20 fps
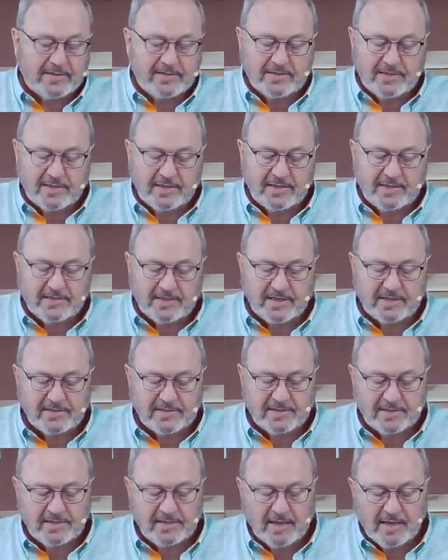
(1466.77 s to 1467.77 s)
that he says
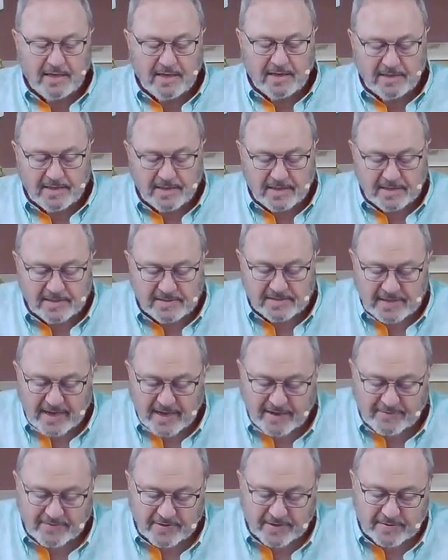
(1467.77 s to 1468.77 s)
that he is
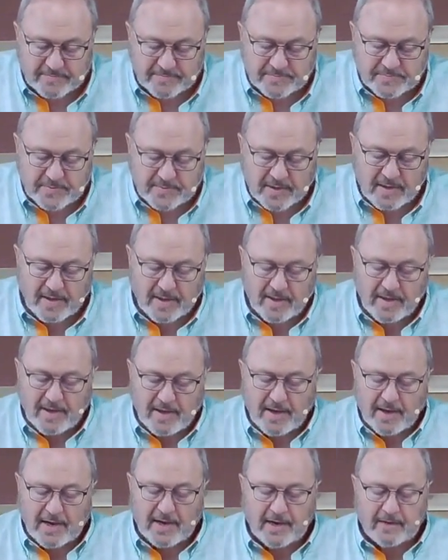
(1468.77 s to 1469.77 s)
having.
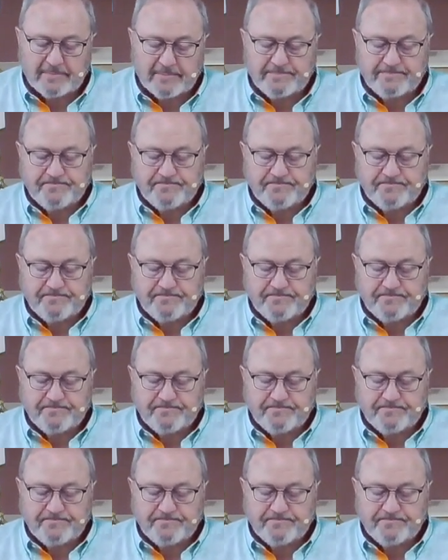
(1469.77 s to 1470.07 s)
And